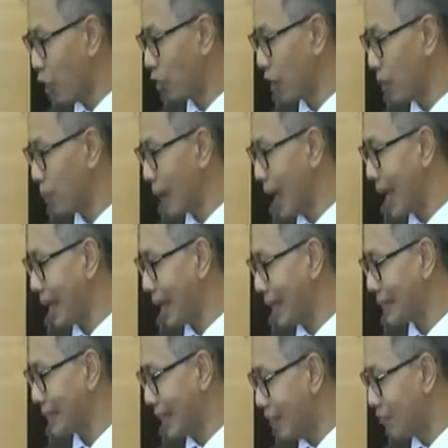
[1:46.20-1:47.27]
reply
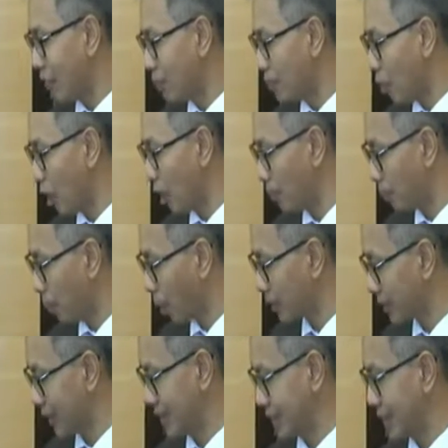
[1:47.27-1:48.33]
is even more
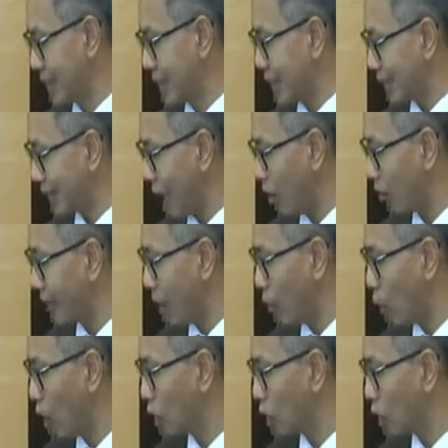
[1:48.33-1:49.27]
important now that Wall